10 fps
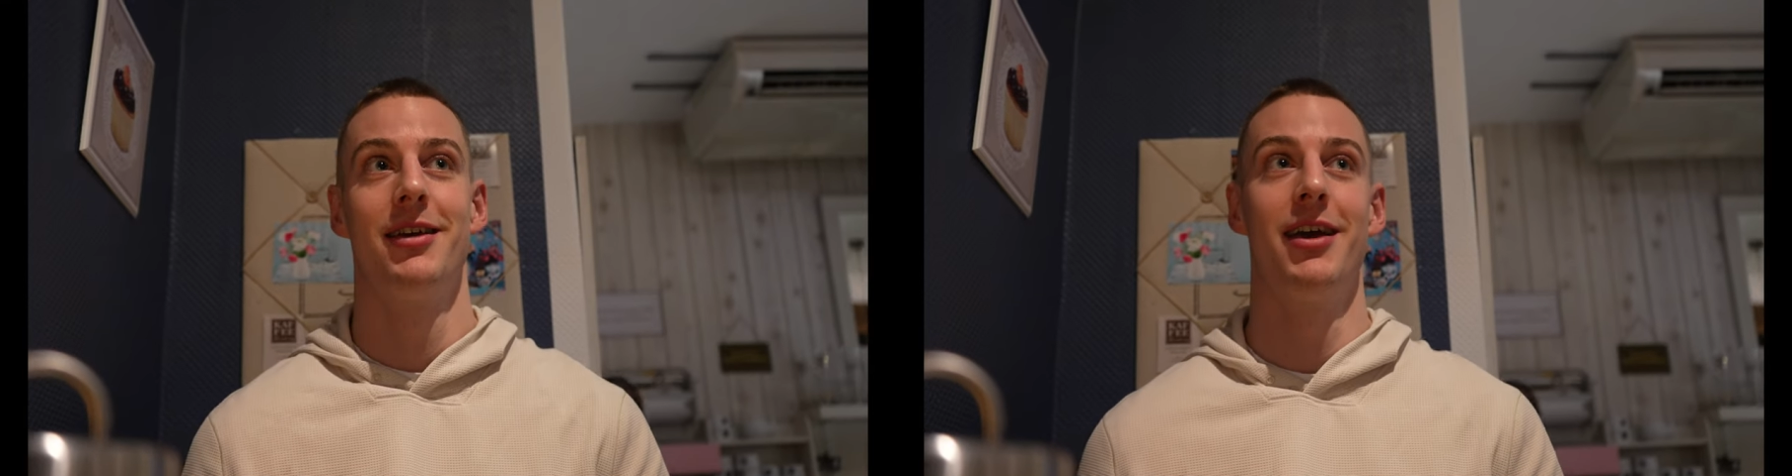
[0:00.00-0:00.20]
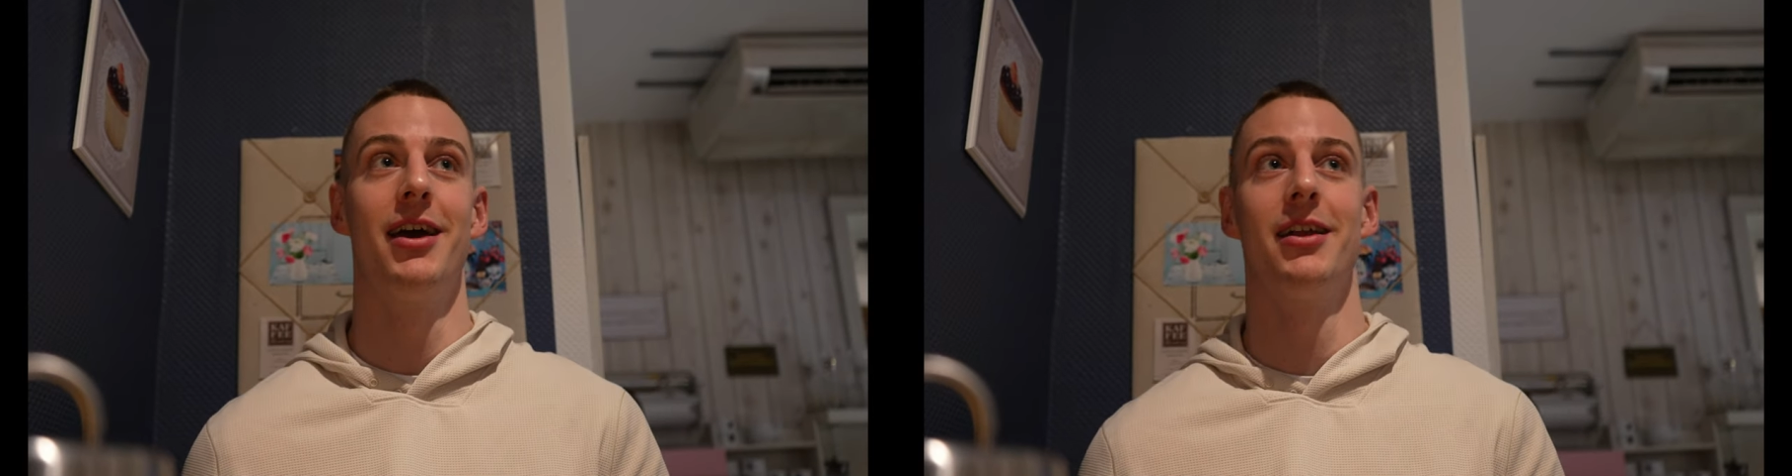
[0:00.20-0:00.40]

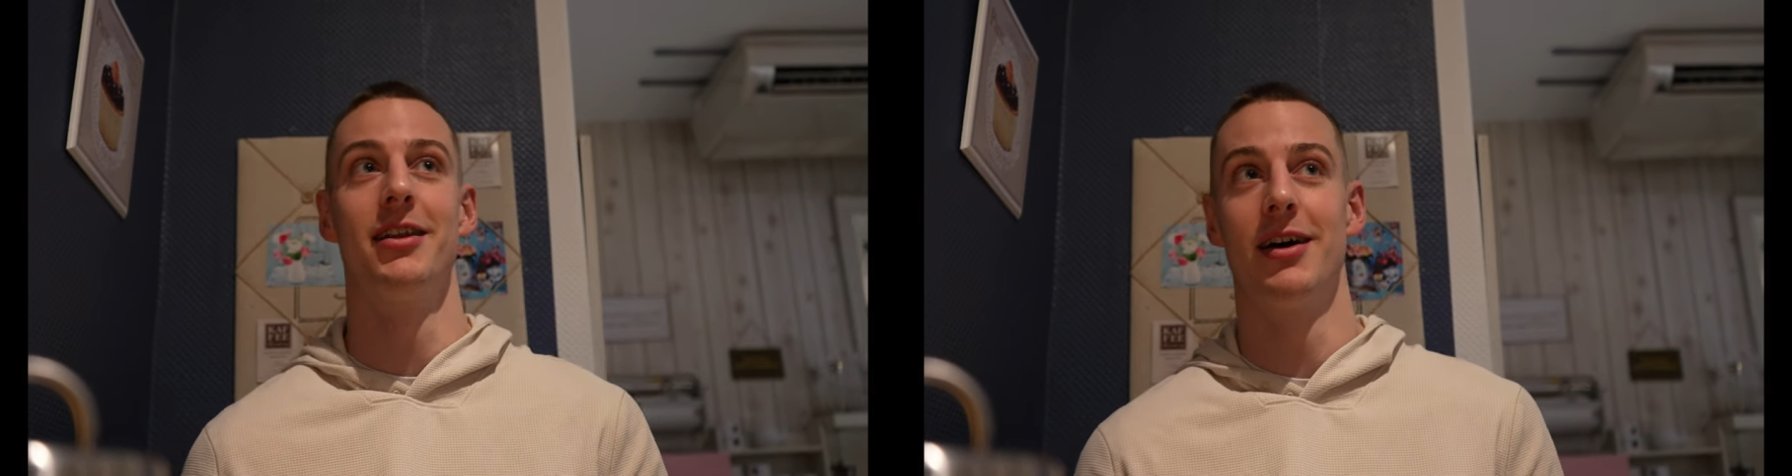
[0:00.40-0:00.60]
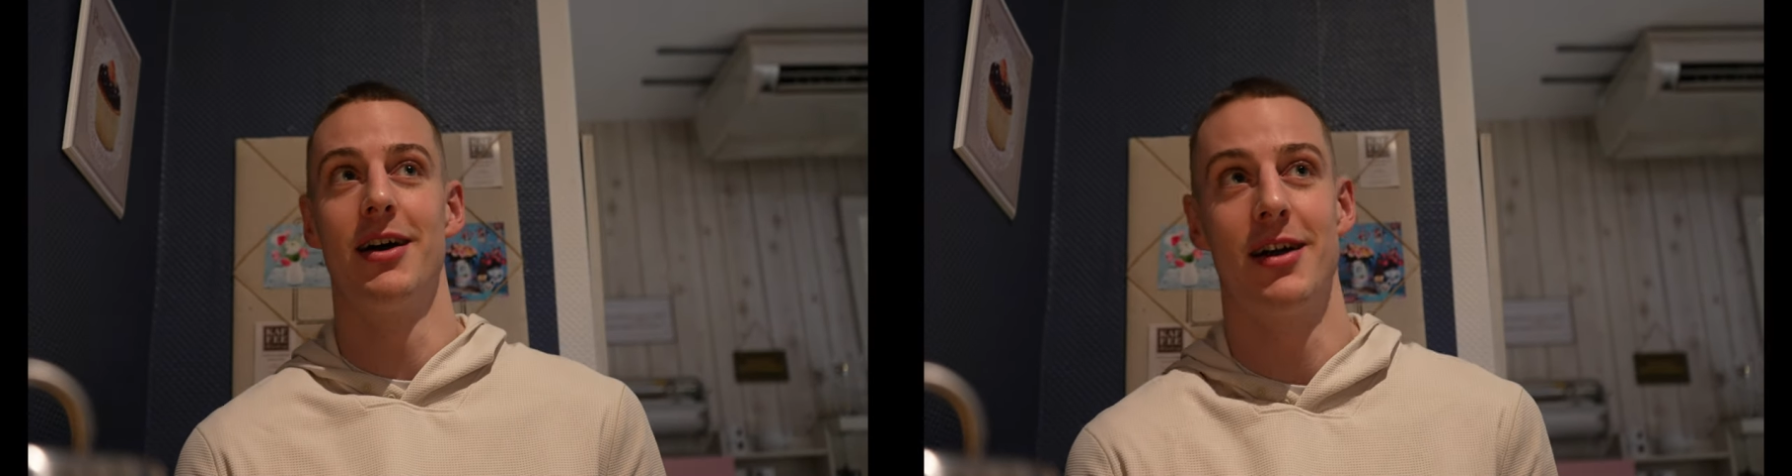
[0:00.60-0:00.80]
And
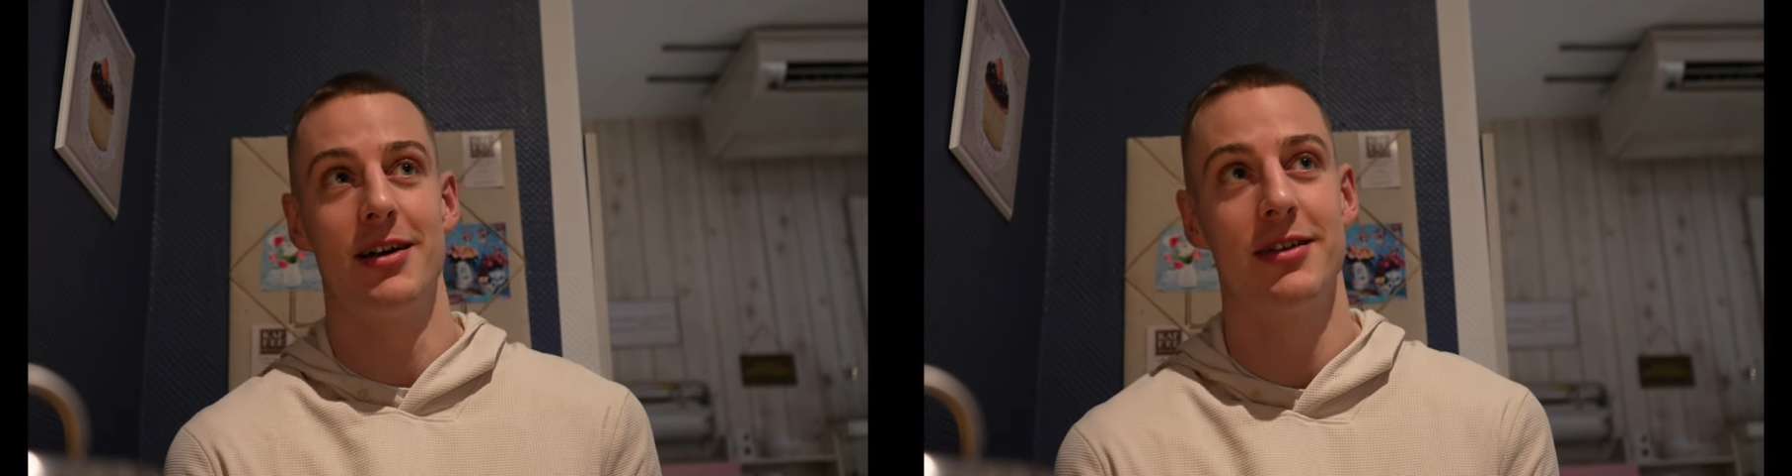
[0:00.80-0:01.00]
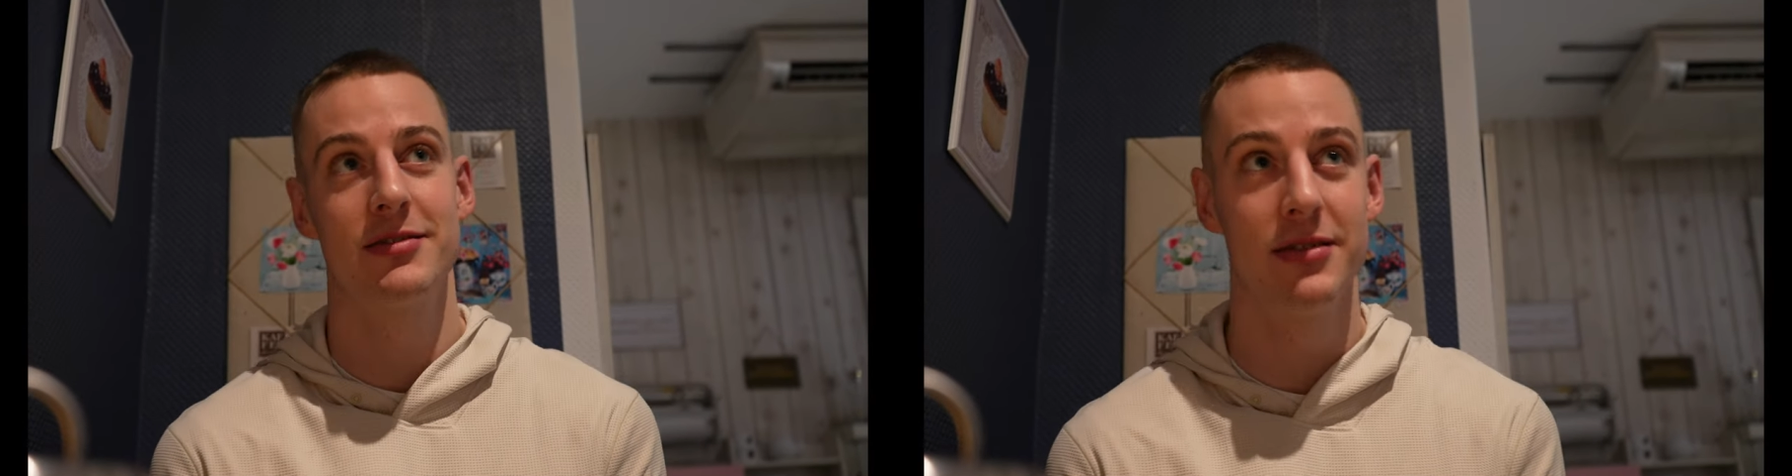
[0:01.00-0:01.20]

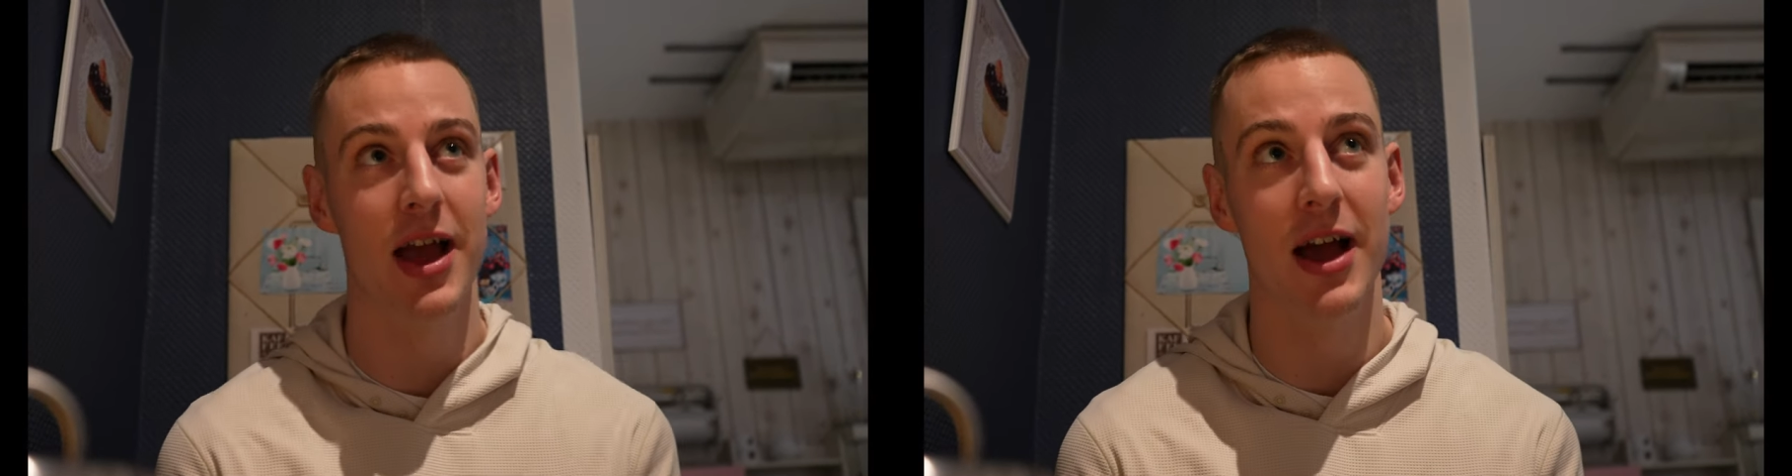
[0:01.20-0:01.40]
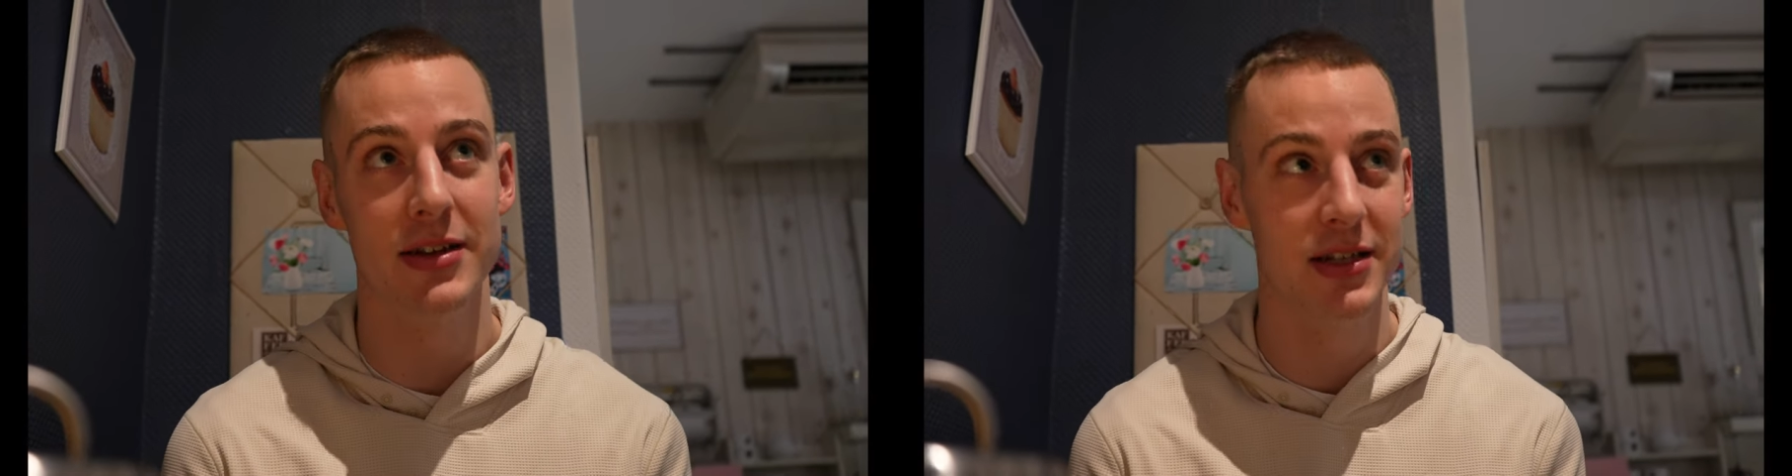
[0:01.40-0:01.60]
so,
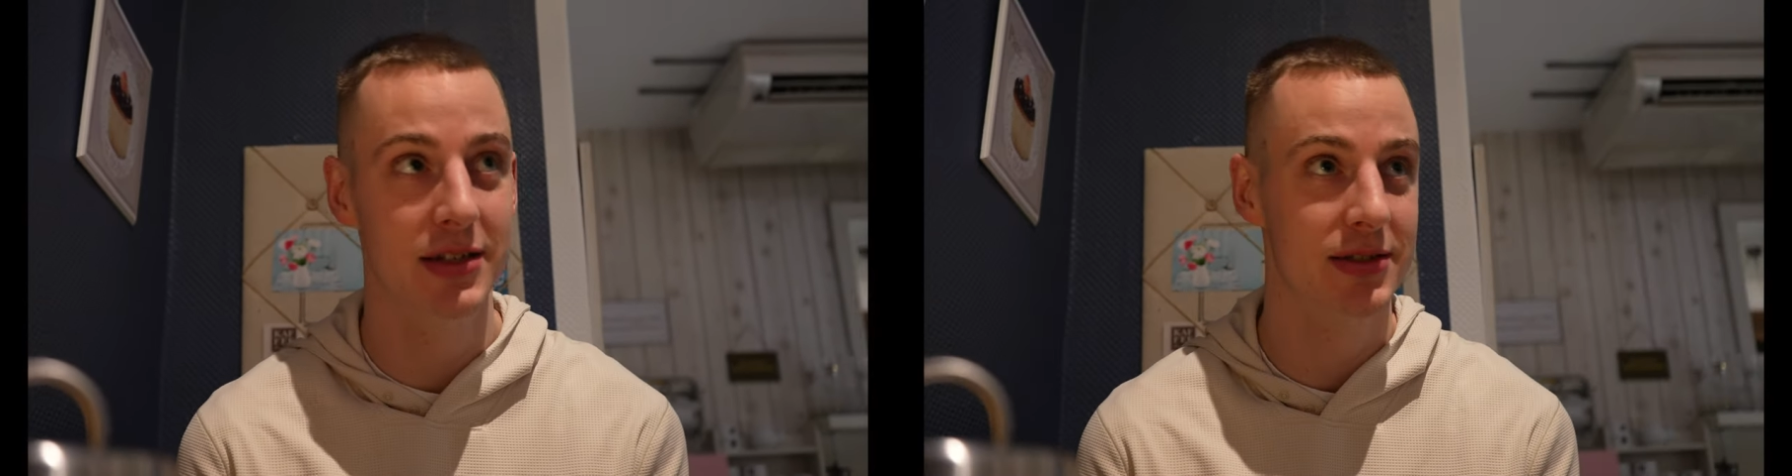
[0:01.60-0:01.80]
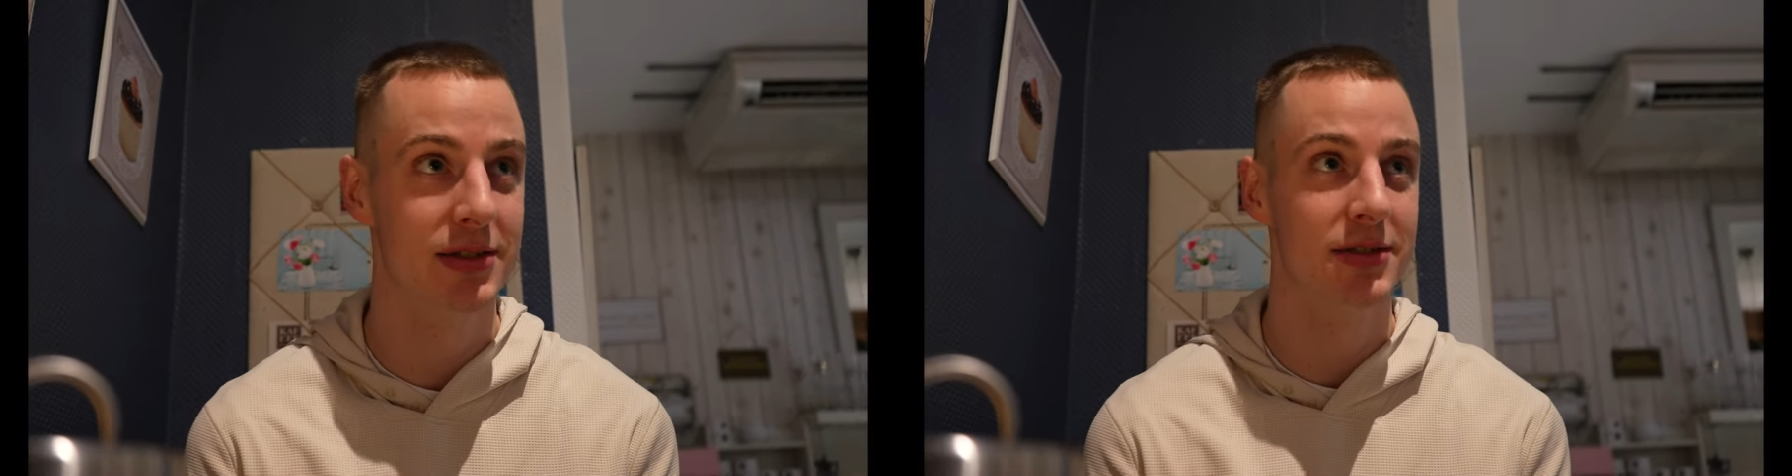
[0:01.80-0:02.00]
yeah, she's